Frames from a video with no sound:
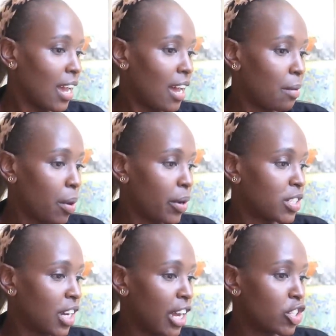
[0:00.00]
I
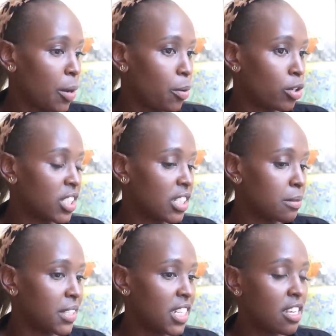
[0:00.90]
want to catch up on
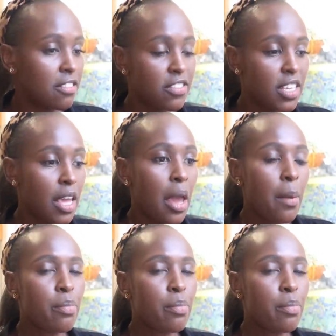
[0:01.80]
some TV.